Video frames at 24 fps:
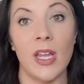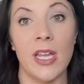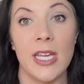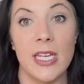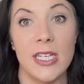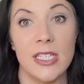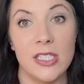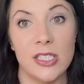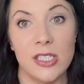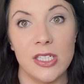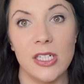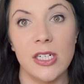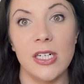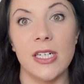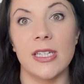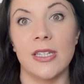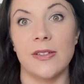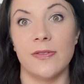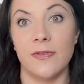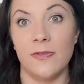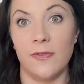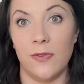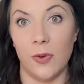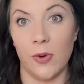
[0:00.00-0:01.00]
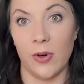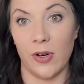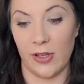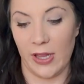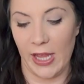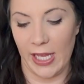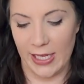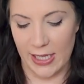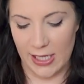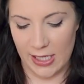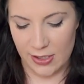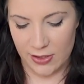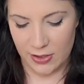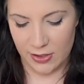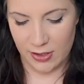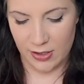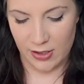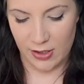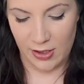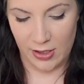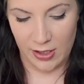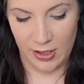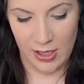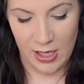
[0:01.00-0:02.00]
Easter and for like
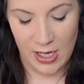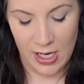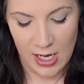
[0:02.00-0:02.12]
Easter